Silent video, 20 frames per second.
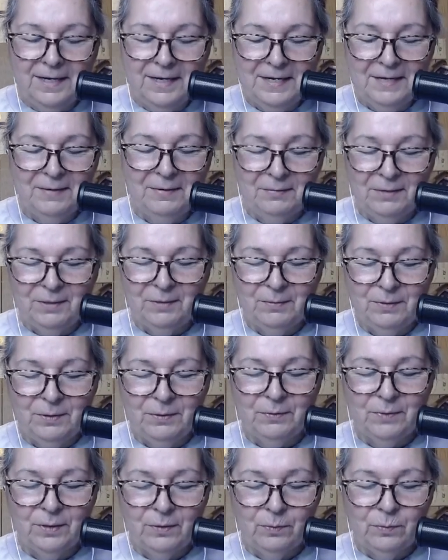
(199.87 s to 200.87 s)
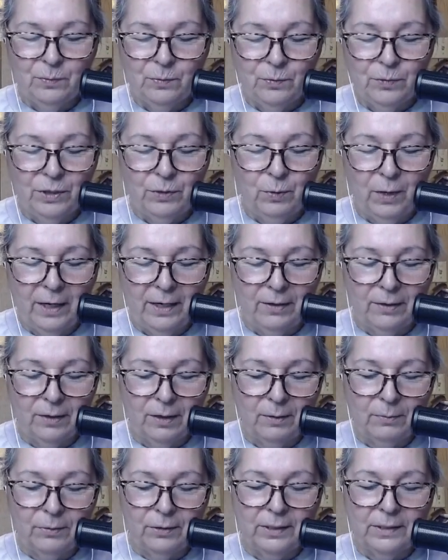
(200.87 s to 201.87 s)
When we rewire
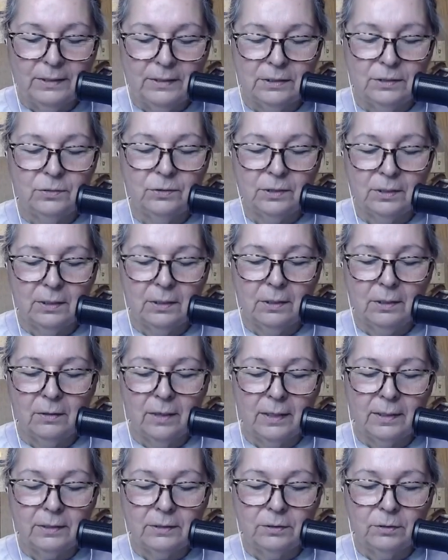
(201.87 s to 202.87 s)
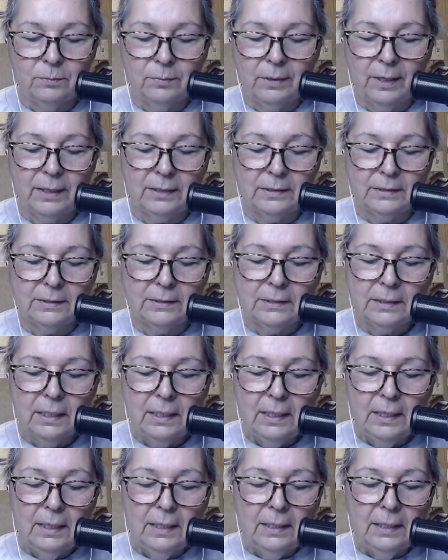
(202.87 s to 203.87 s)
our brains using the gratitude practice,
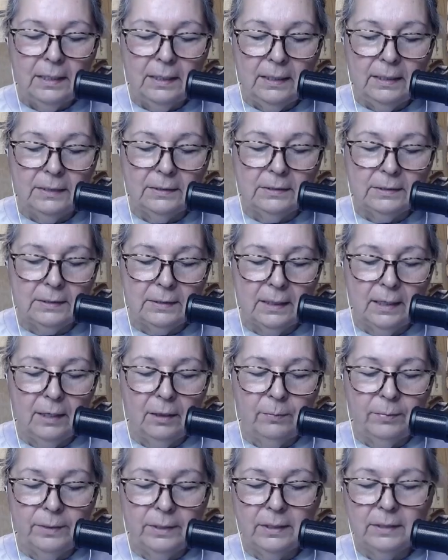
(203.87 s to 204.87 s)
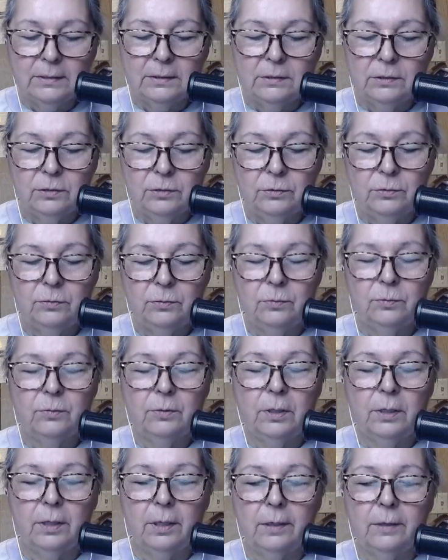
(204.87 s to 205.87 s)
it's helping us to
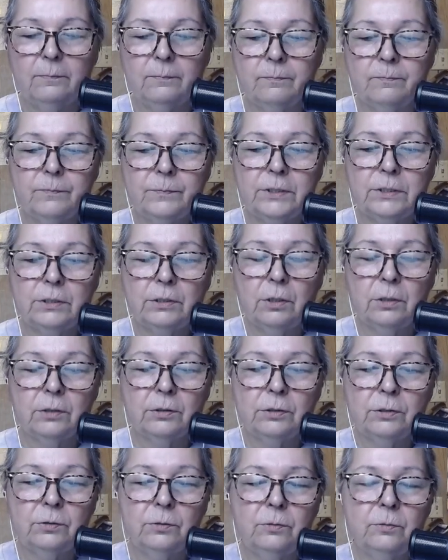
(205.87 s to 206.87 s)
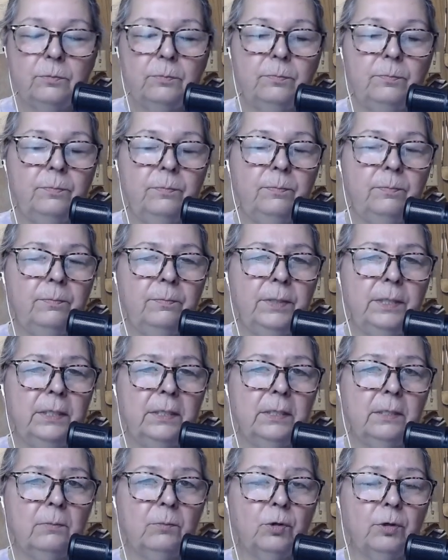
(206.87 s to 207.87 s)
start to be
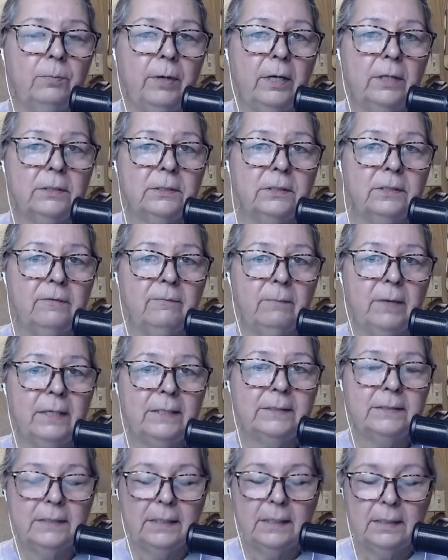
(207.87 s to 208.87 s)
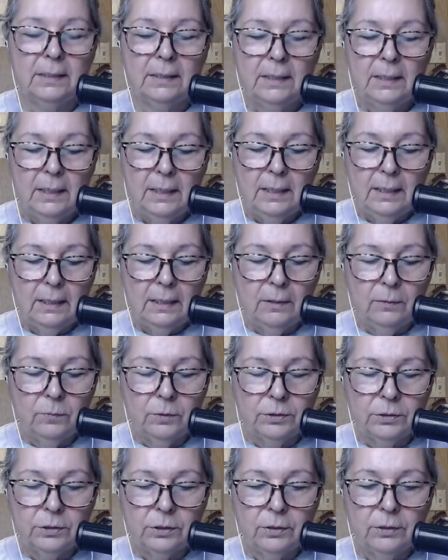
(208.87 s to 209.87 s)
in a more positive mindset. And
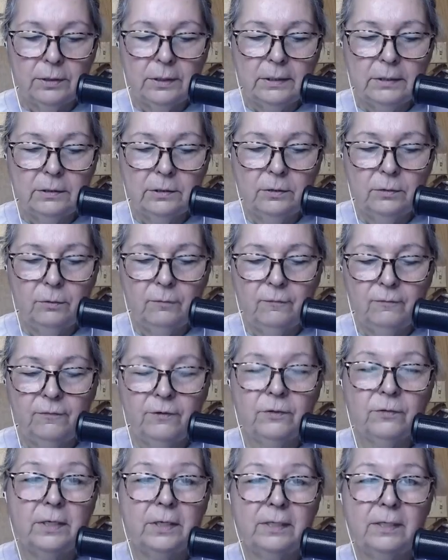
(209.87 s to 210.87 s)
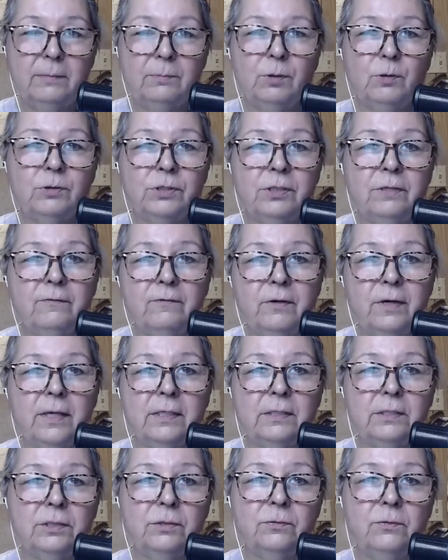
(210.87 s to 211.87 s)
we're starting to feel that emotion of
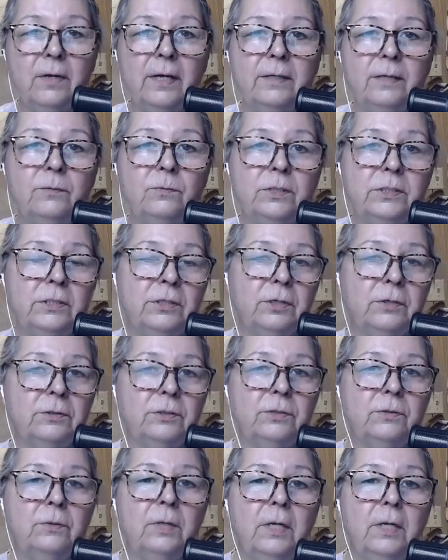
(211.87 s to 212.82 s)
gratitude, right? And we start to